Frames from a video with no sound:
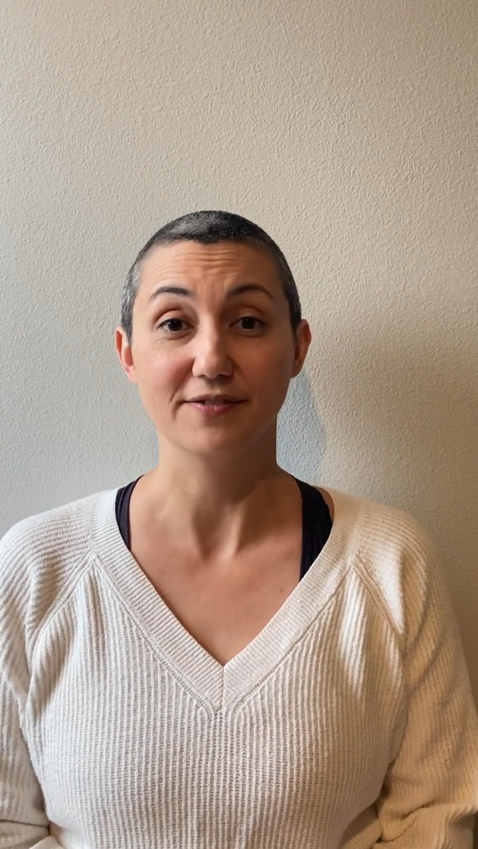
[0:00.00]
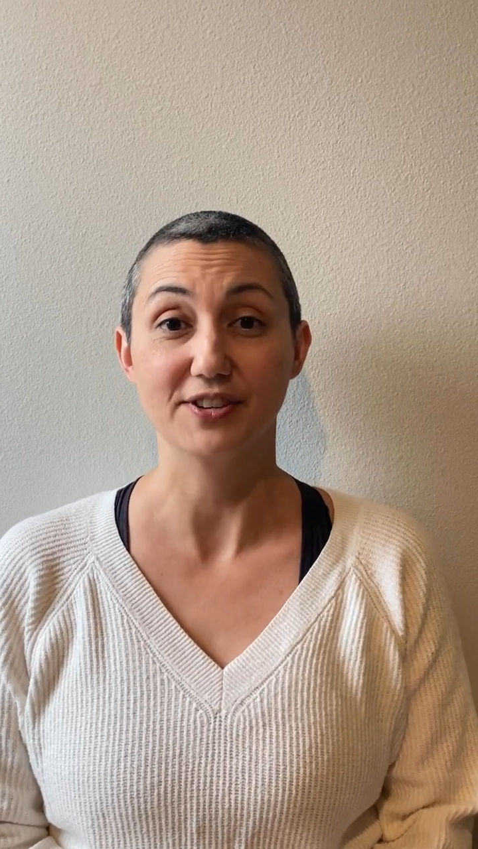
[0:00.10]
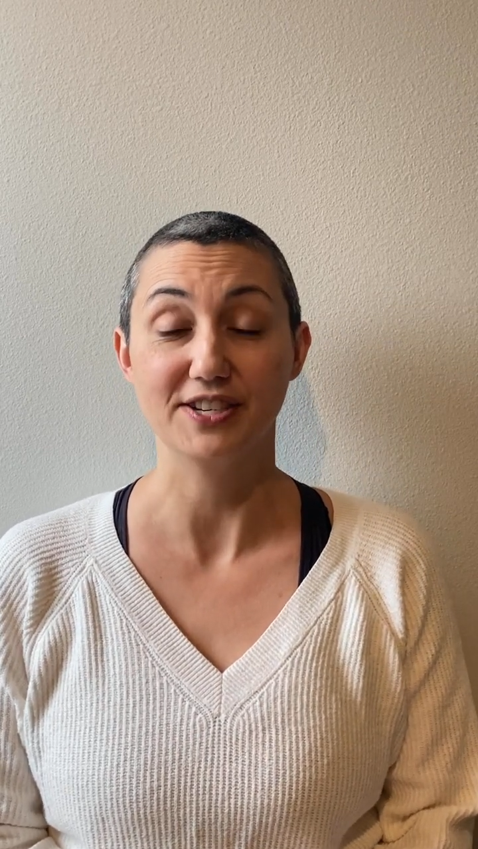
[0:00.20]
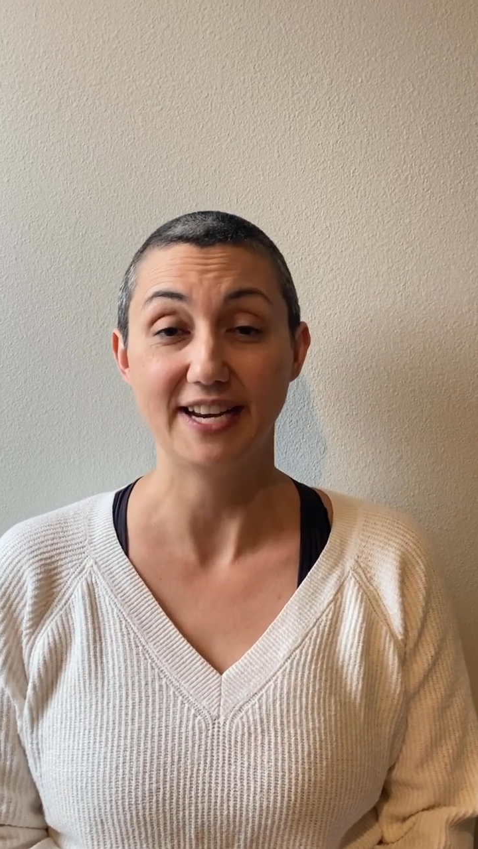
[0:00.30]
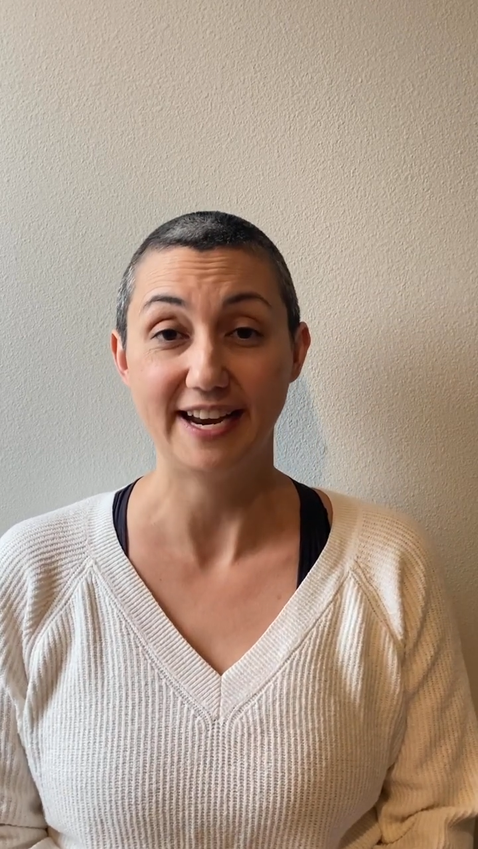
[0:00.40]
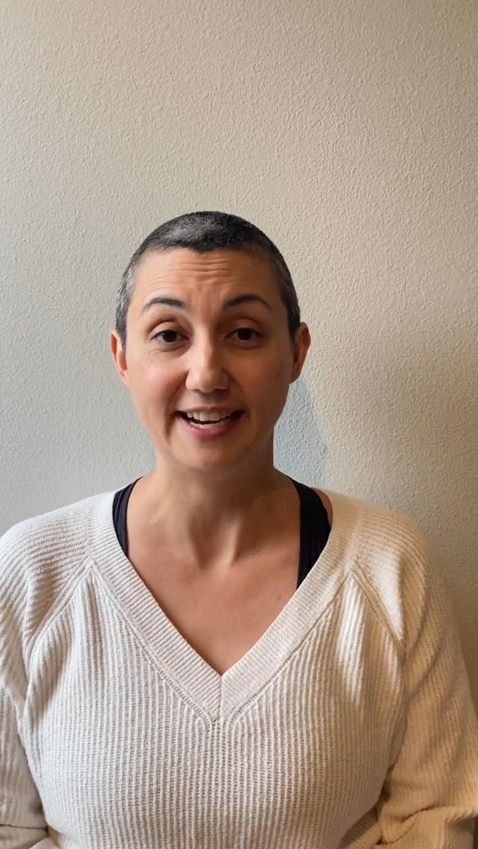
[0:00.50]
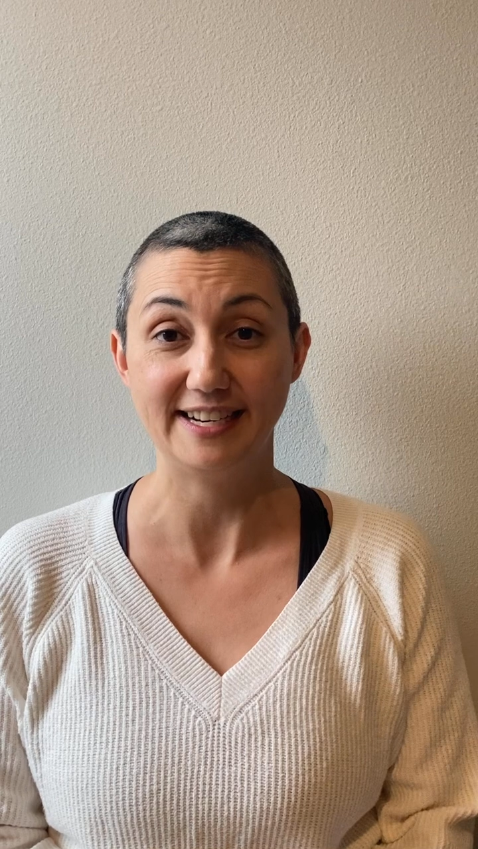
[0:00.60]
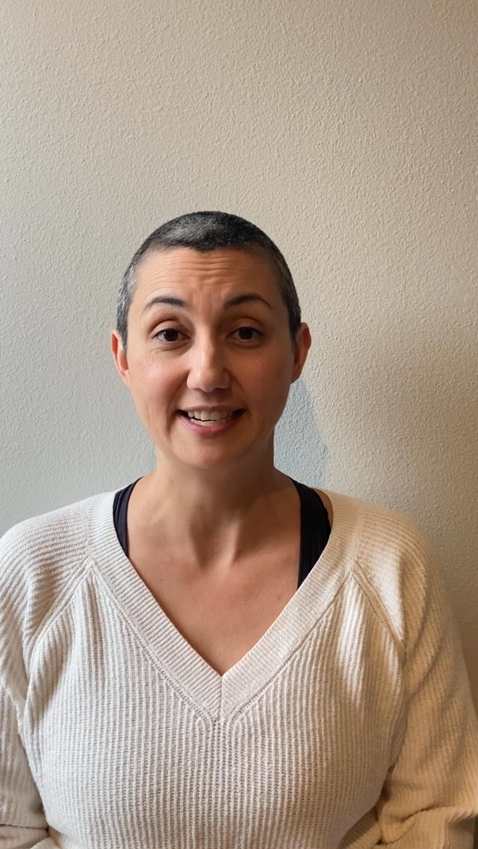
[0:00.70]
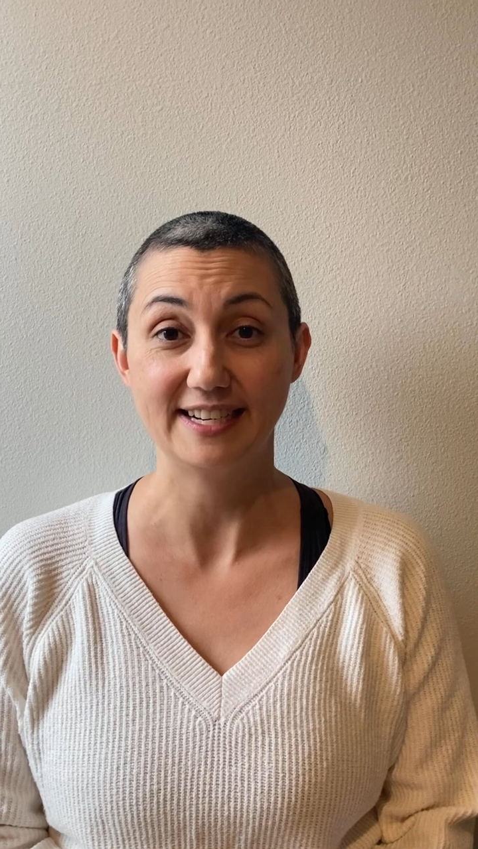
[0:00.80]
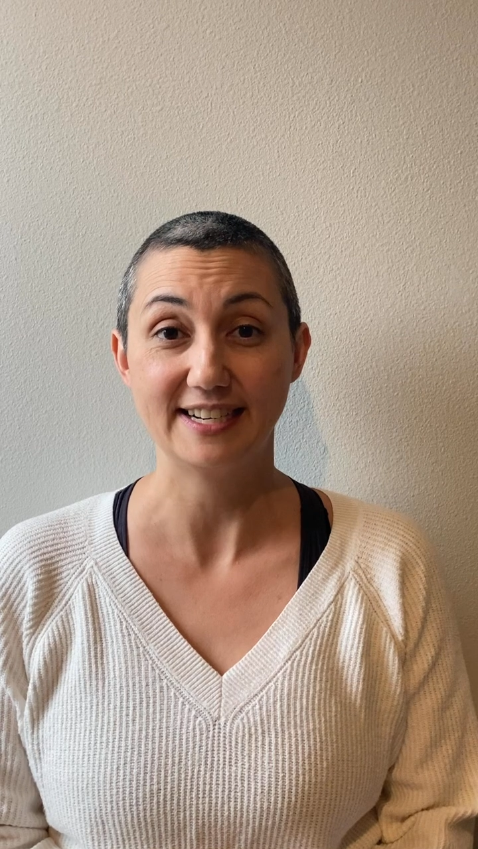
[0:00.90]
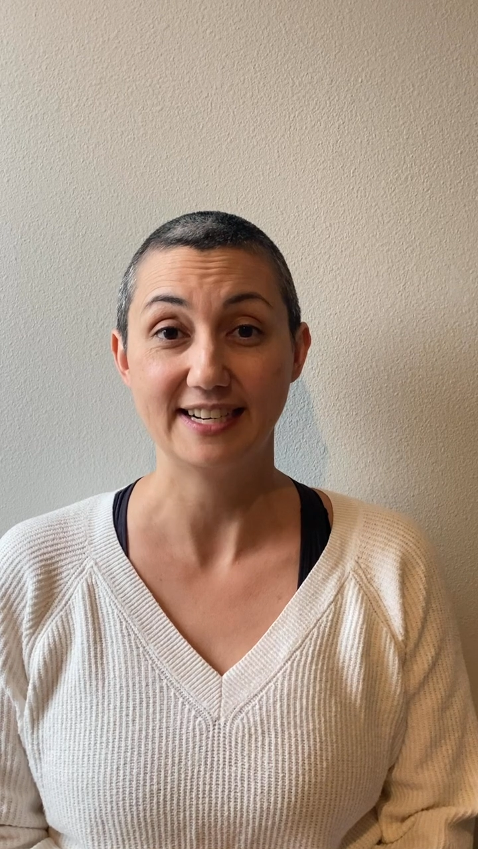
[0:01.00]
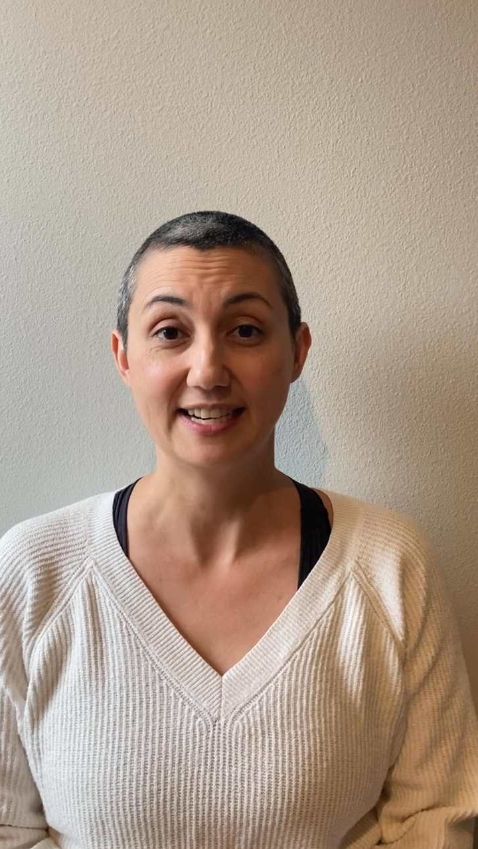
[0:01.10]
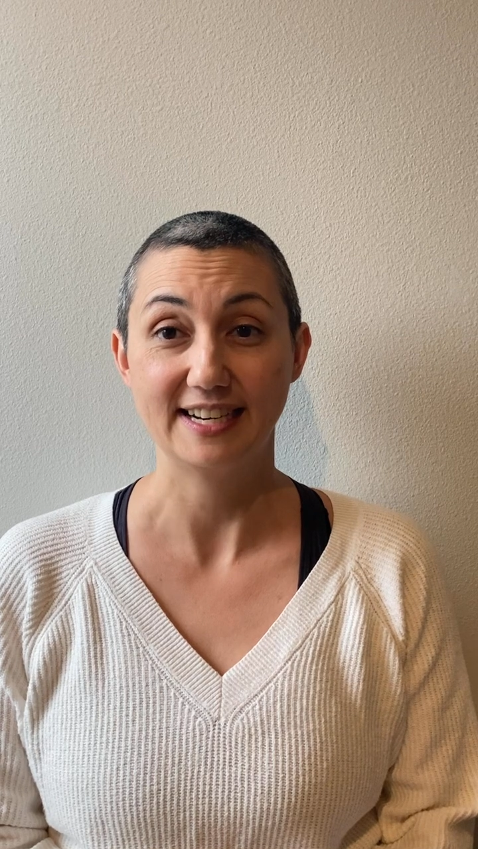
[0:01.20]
for change.